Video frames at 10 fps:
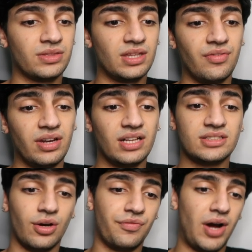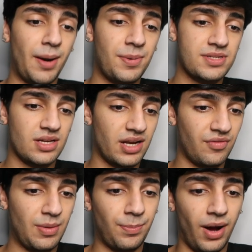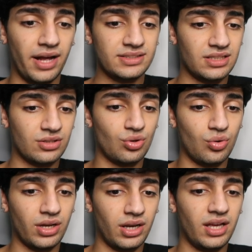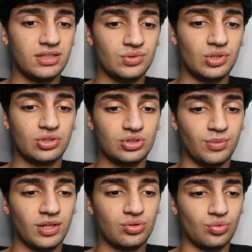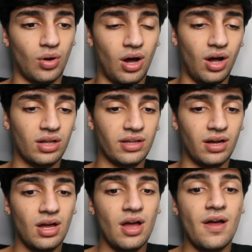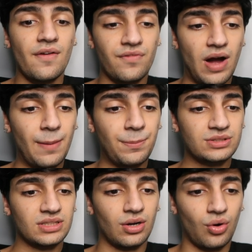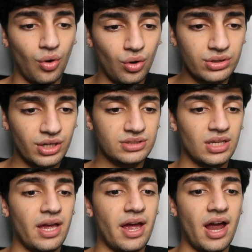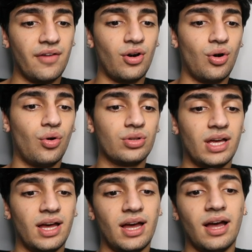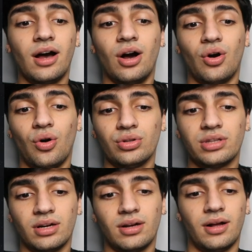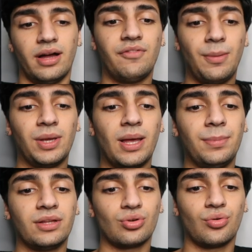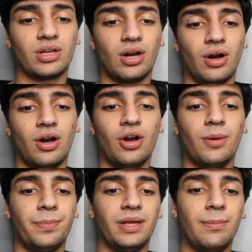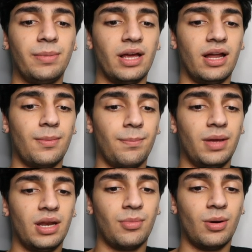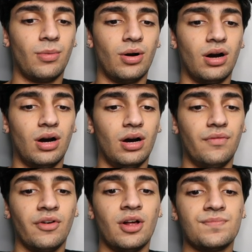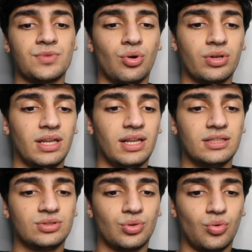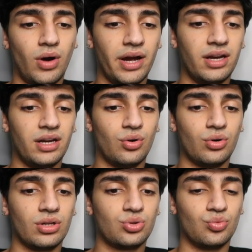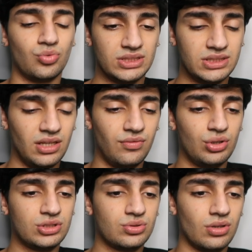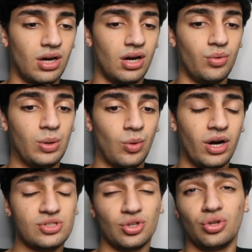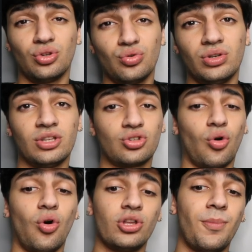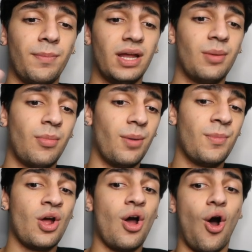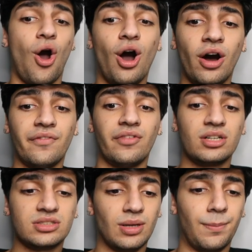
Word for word: dividends of 5% every buy and sell token is redistributed to all the 5% holders ever hold uh, hold ever BNB token or earn BNB and a minimum of token is required in order to receive uh, rewards so you do need to hold a minimum or a,